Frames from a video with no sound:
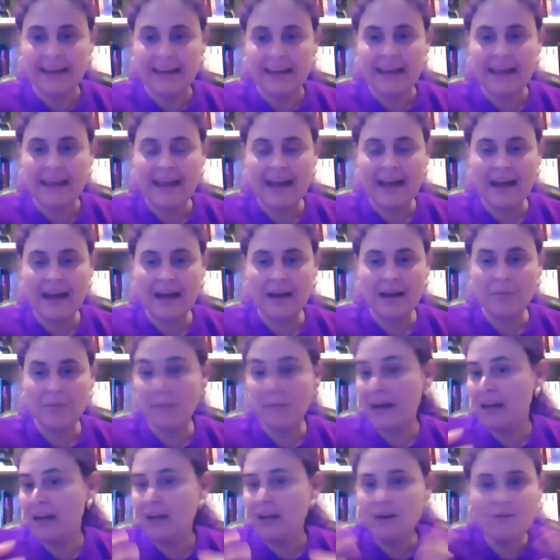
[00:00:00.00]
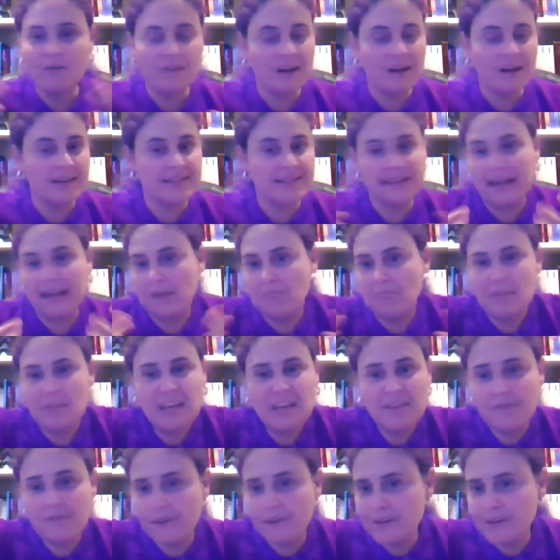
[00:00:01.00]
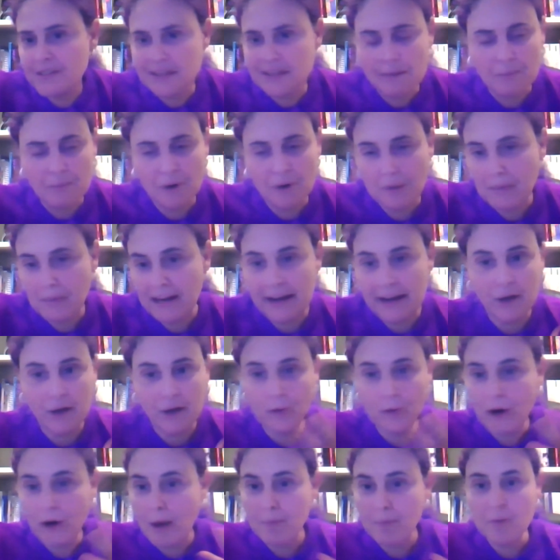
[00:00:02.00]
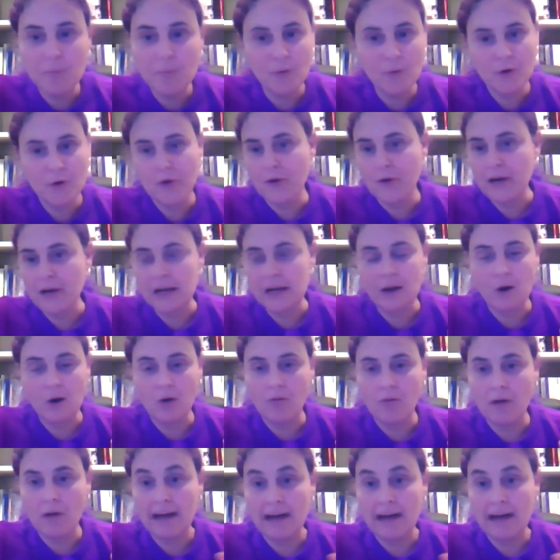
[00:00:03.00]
And many of us, like me, for example, I mean, I grew up in Puerto Rico.